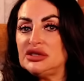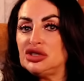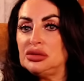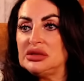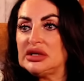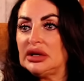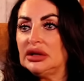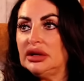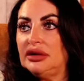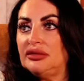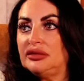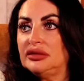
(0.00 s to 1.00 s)
that she was going to
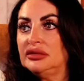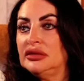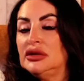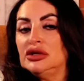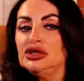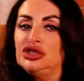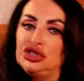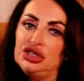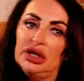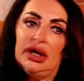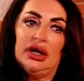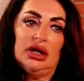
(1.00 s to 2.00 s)
live.
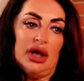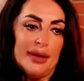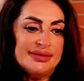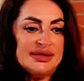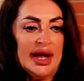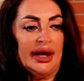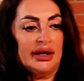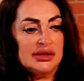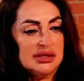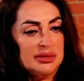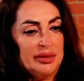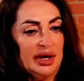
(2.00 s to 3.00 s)
She kept saying
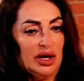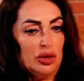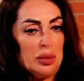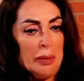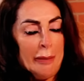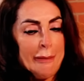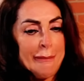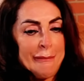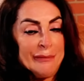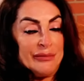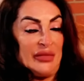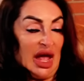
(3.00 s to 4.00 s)
to me
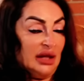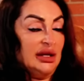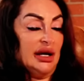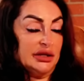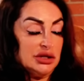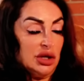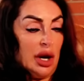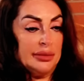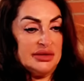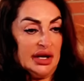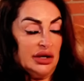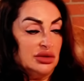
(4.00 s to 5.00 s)
a lot of
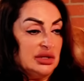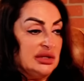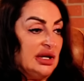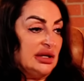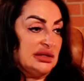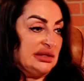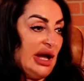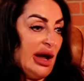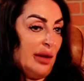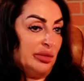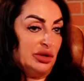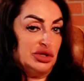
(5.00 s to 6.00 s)
times, and I used to tell her,
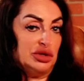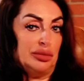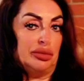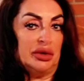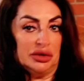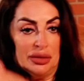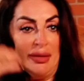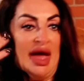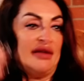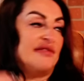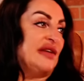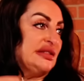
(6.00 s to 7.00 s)
stop, because you're
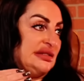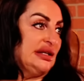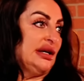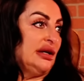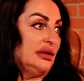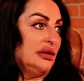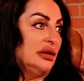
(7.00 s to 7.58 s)
manifesting it.